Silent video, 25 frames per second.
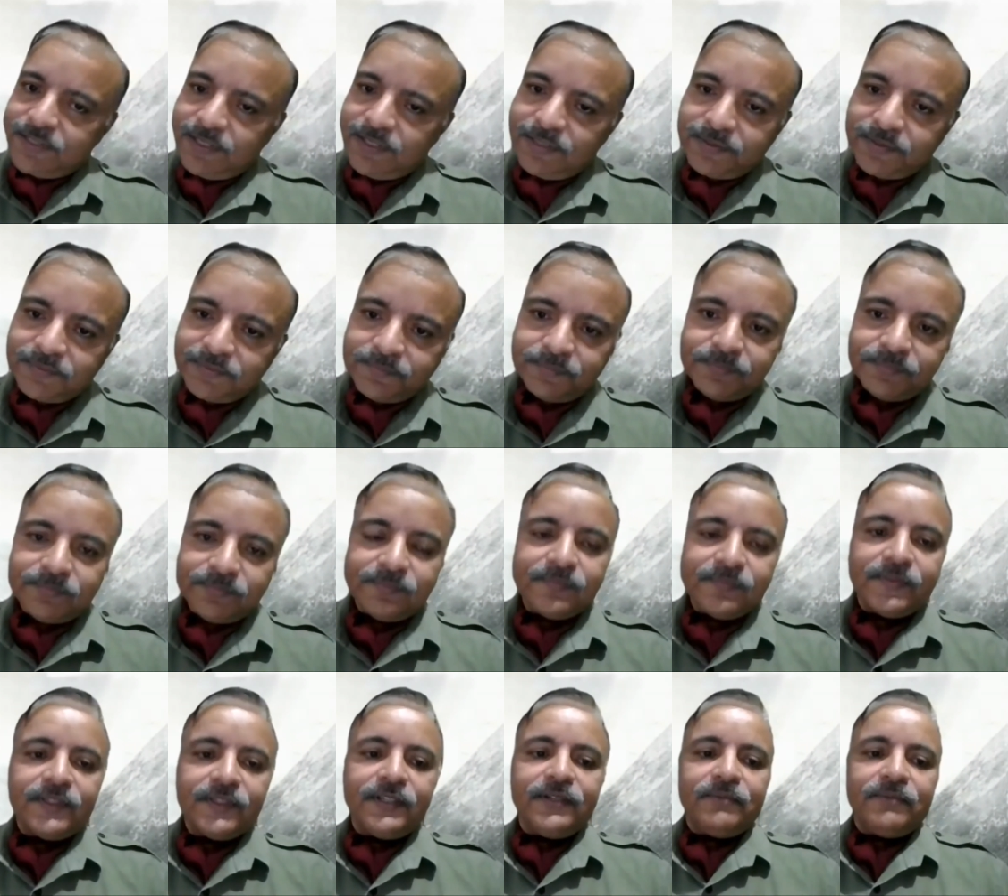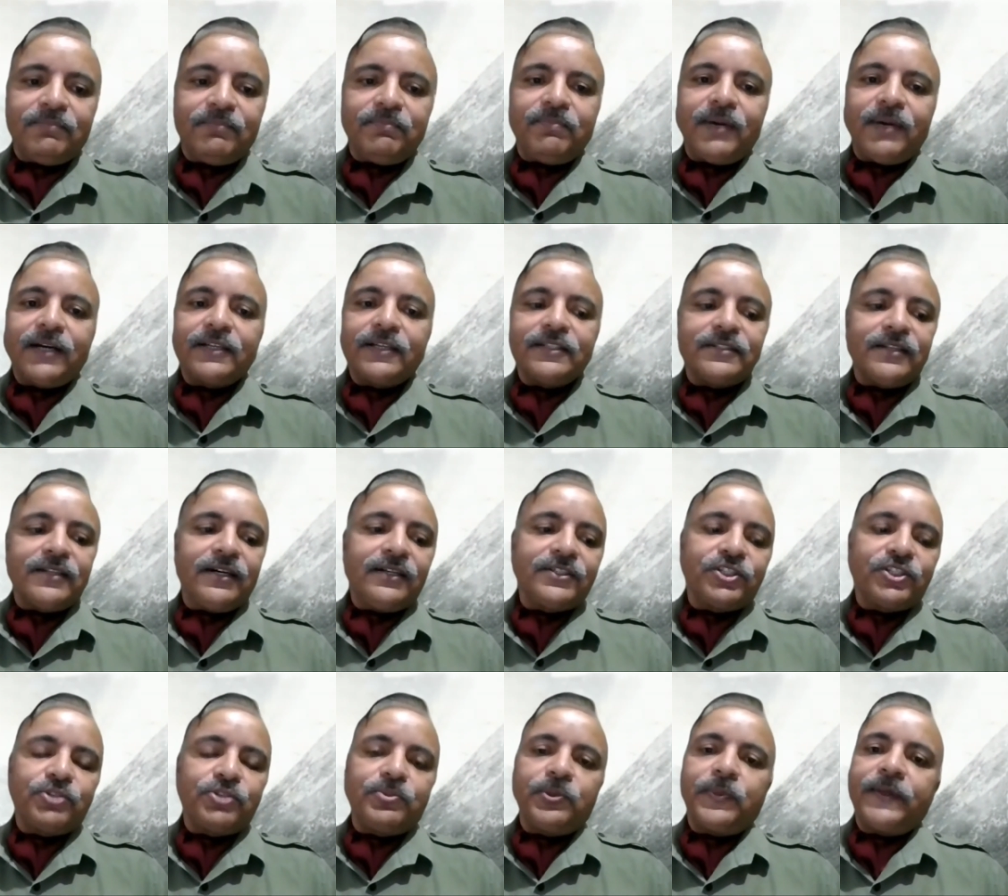Pakistan,
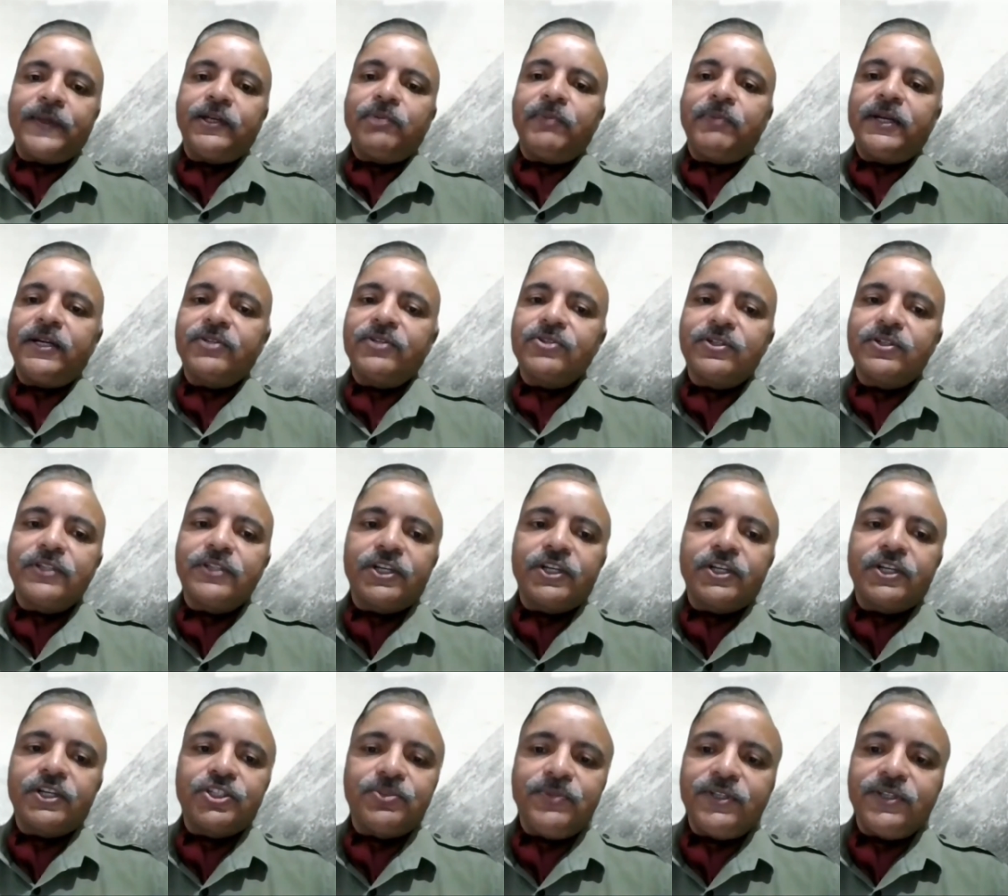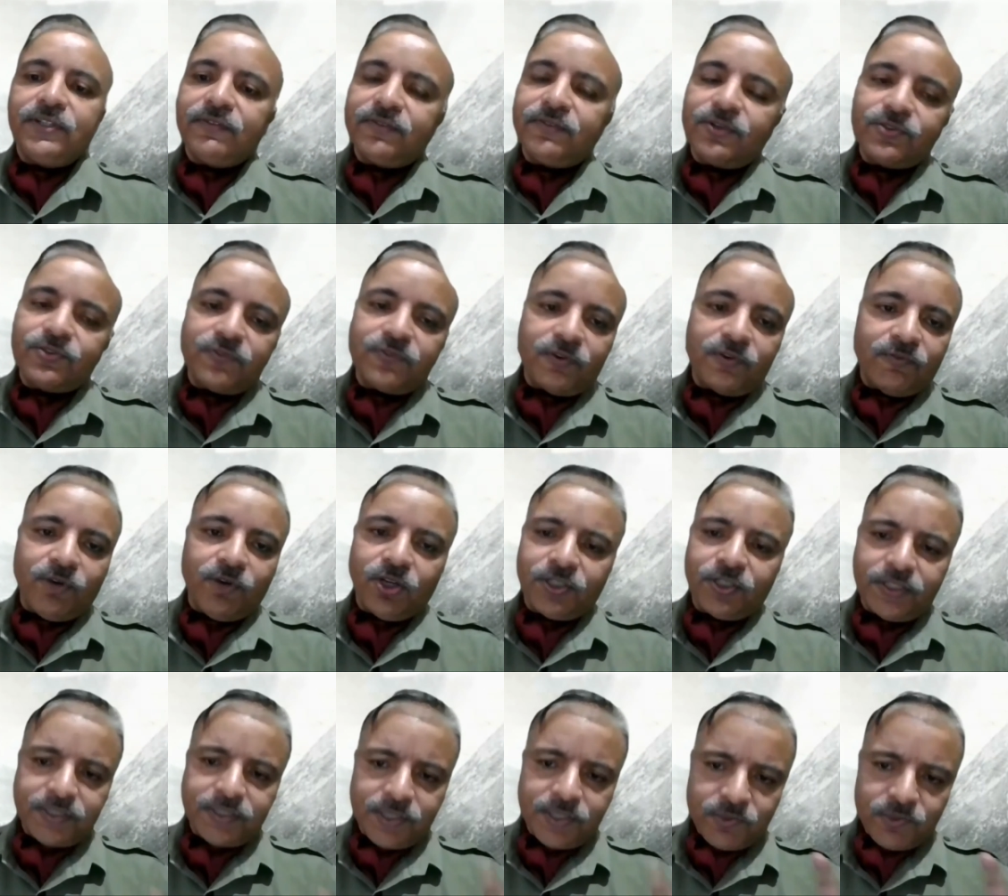Pakistan's dependence on Kashmir, of course, for
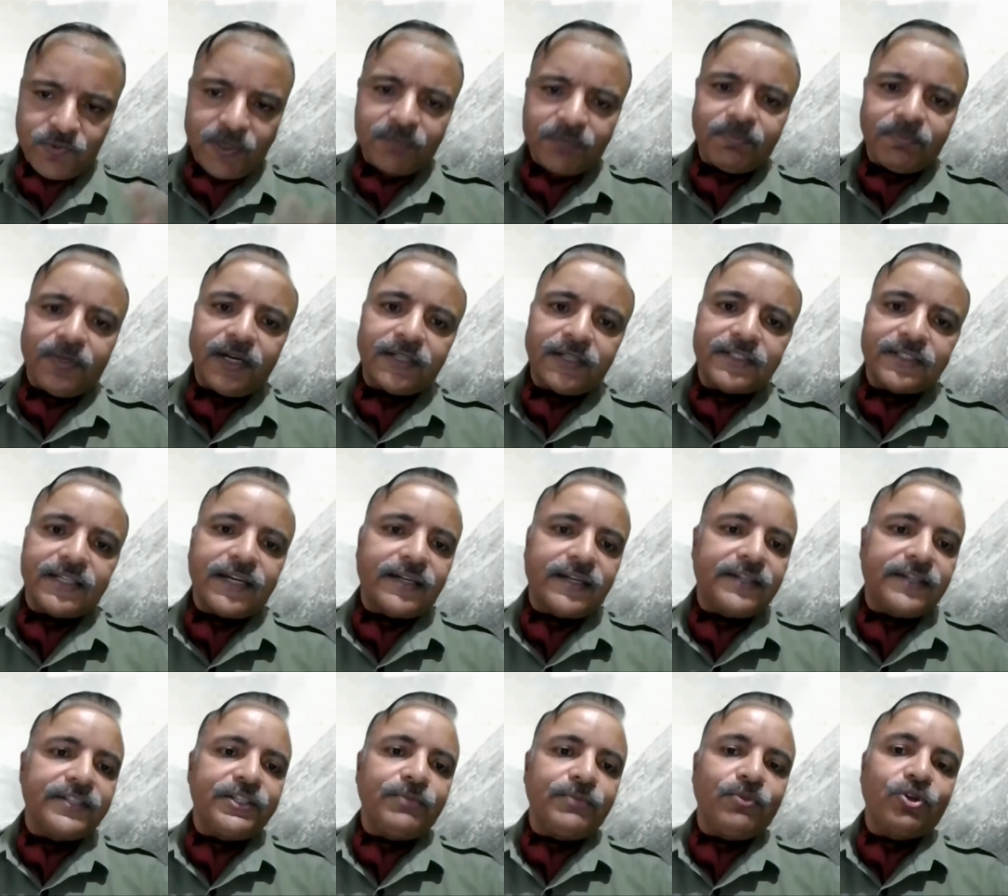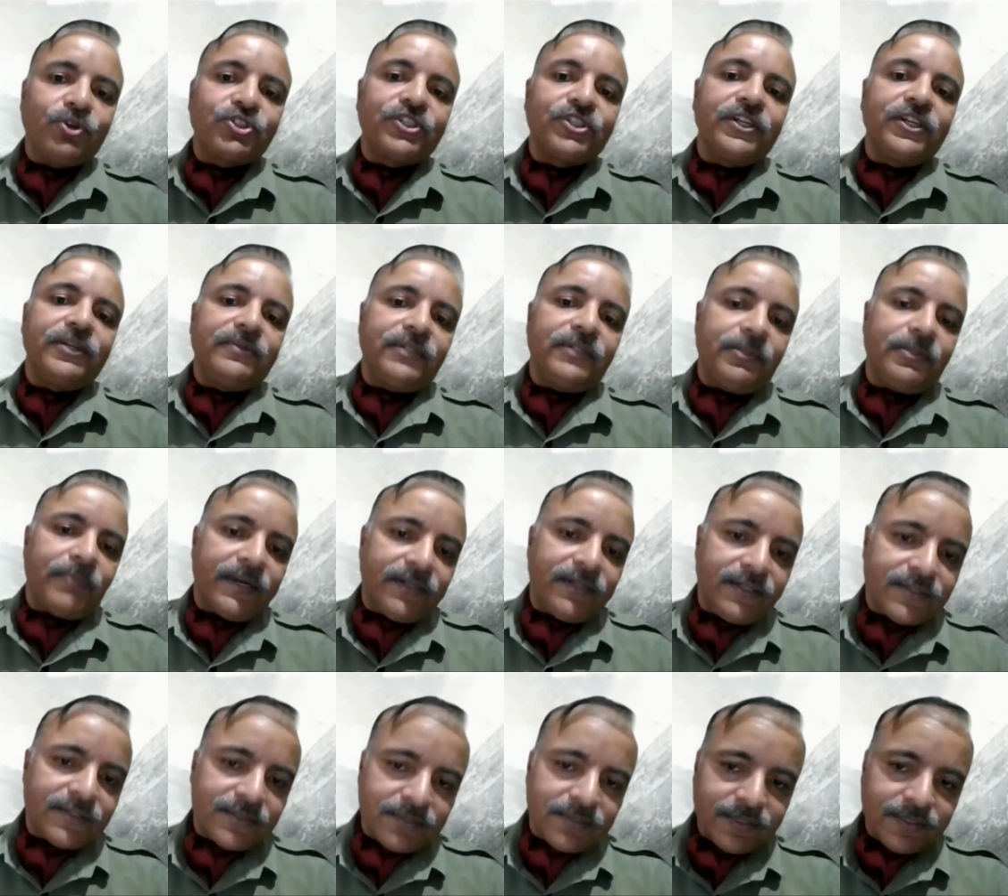waters is one part. Second is emotional
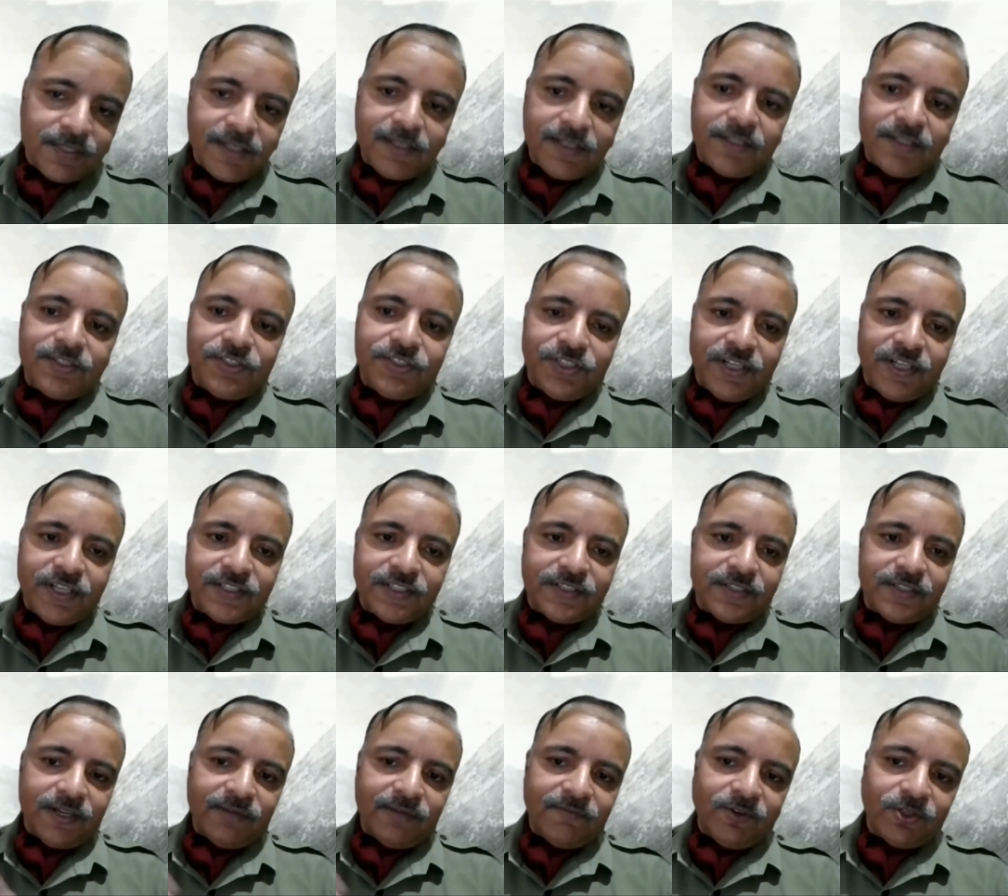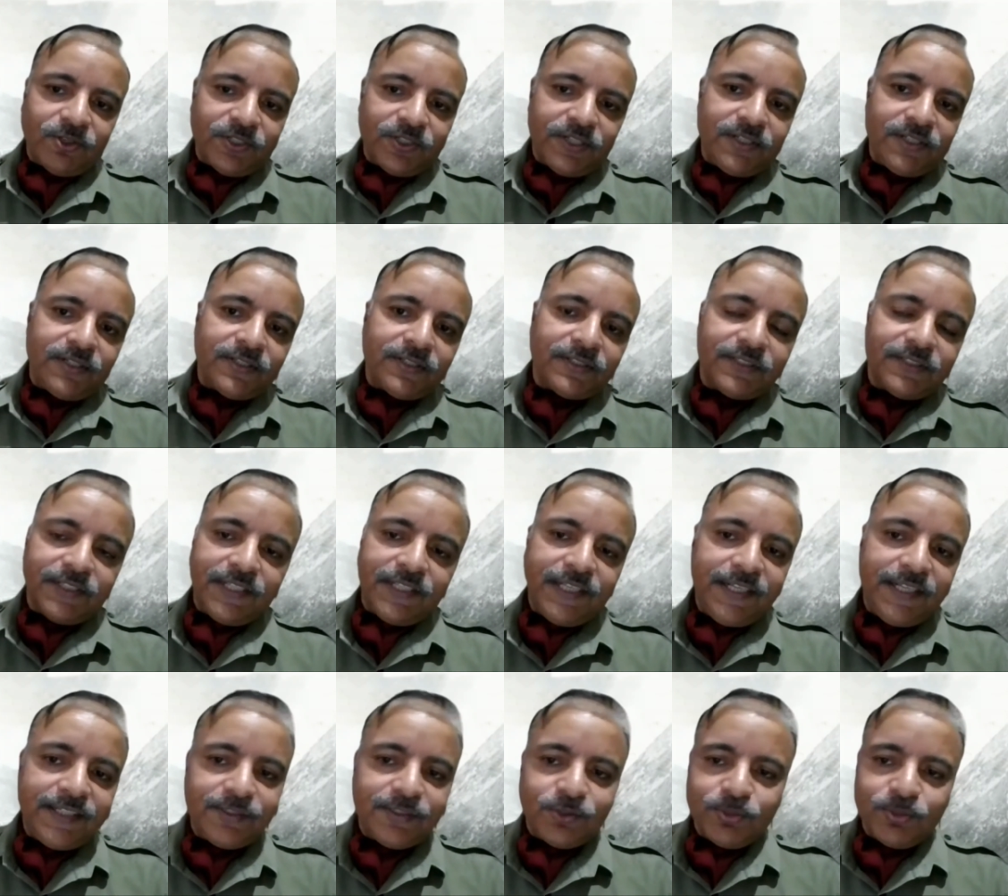dependence. Jinnah Saab wanted
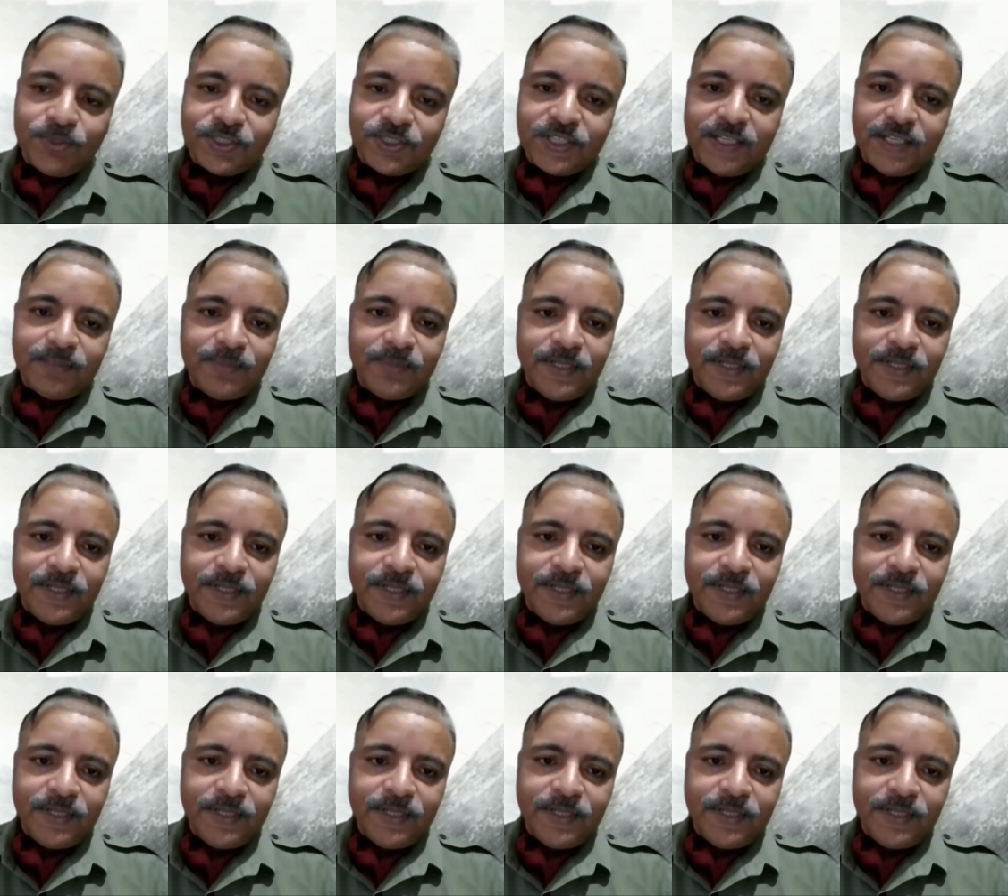Eid to be